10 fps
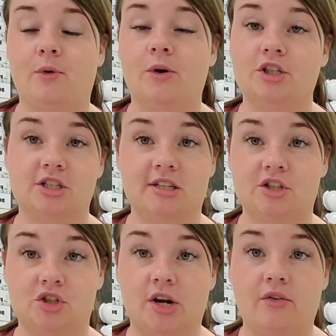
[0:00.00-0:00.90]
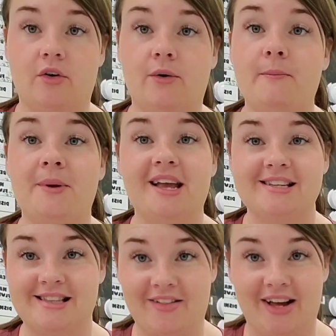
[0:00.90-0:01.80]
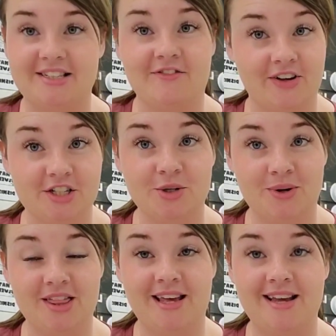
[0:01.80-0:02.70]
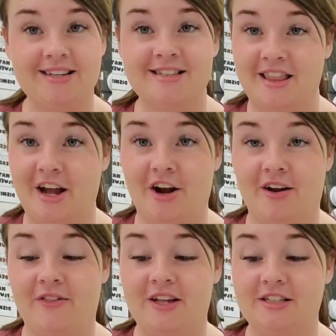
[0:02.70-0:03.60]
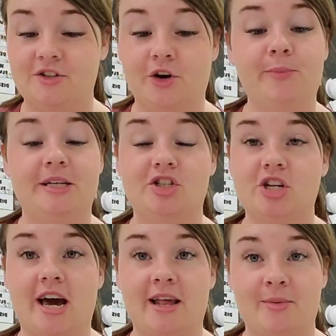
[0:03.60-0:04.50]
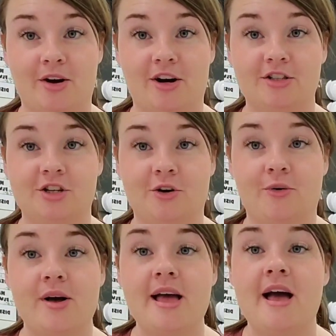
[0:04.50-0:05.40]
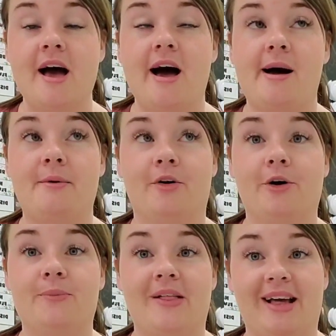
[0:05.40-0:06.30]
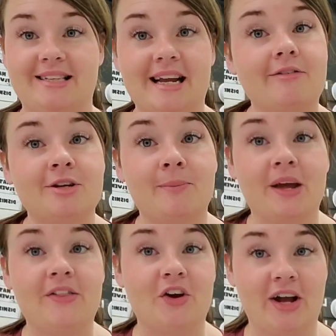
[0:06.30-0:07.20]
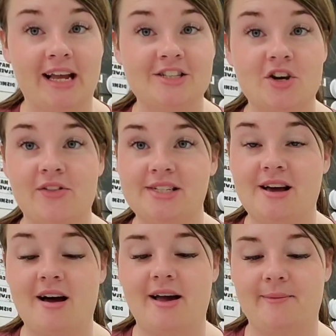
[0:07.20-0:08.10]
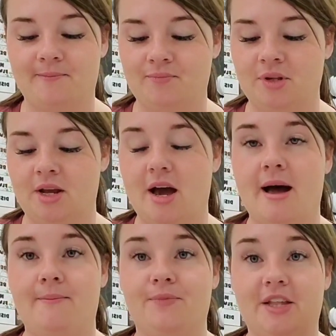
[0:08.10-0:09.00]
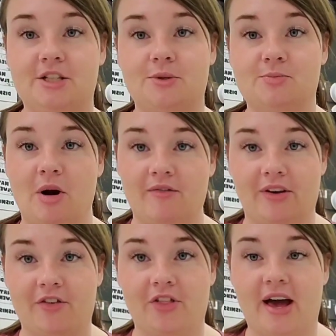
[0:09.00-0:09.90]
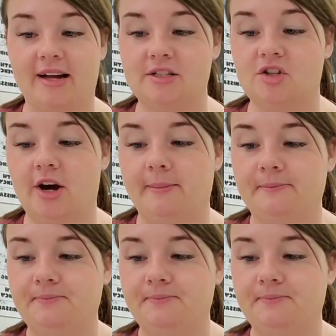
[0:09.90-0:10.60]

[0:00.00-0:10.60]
or just in general because they like to fidget with things. This group is chatty, but also a group that likes to have something in their hands all the time. This was perfect for that. So